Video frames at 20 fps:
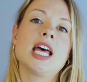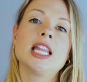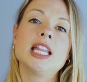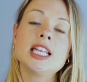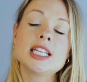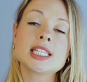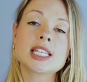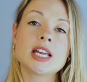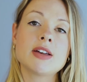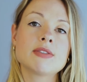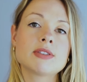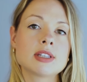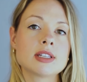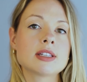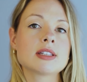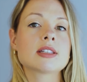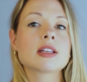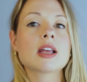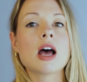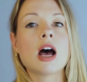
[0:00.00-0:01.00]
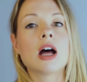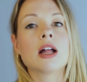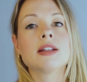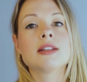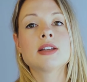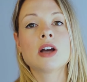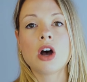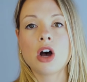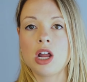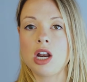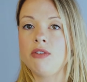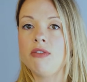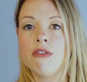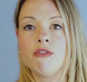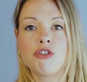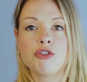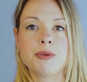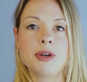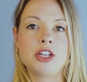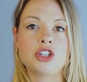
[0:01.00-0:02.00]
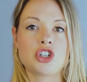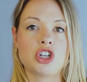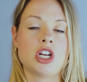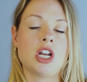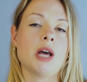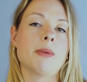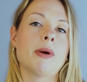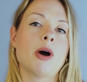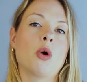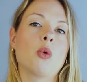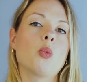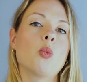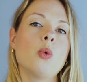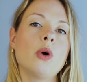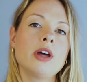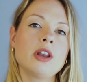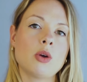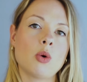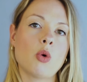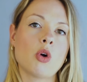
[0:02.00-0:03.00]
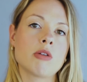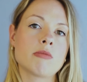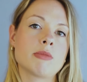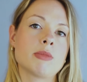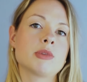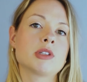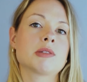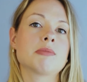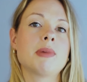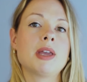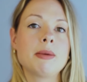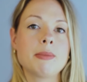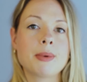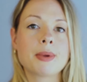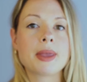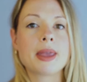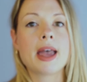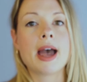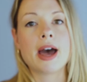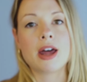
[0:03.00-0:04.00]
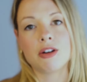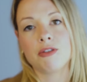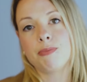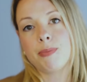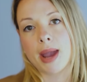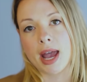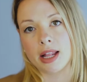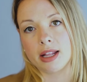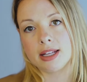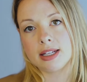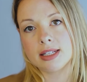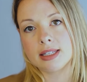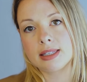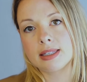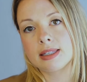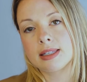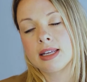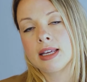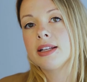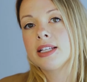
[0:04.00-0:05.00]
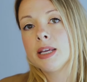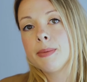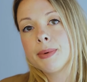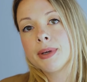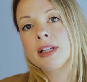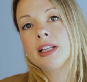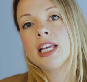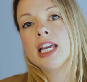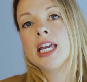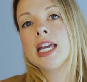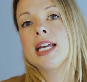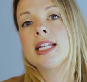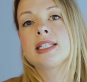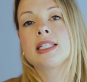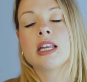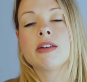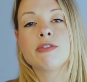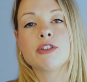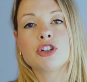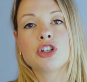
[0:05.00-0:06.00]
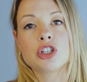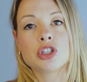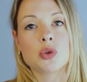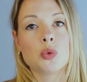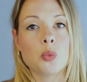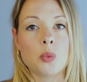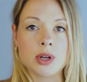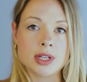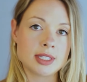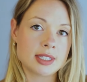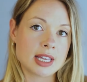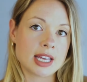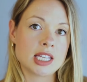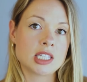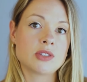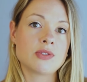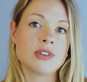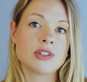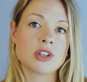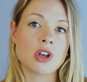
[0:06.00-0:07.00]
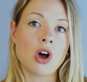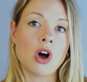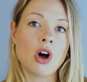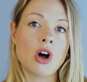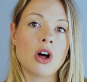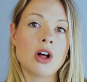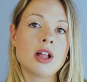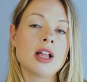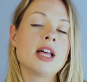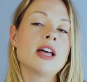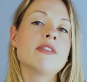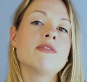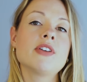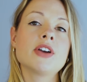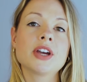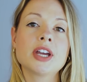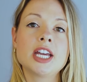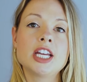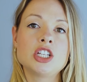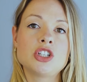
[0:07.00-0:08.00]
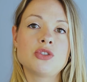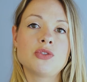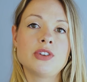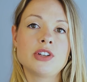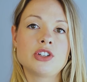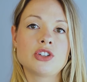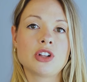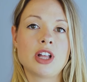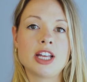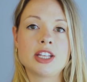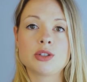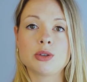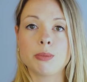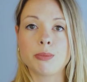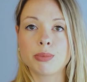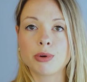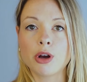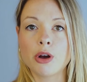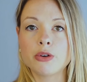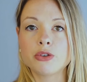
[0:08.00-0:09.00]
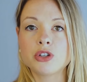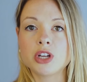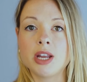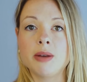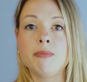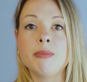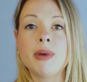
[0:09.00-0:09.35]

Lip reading: This gives us a ton of information about what hormones may be out of balance. Typically, it's never just a one-size-fits-all, very individualized approach, and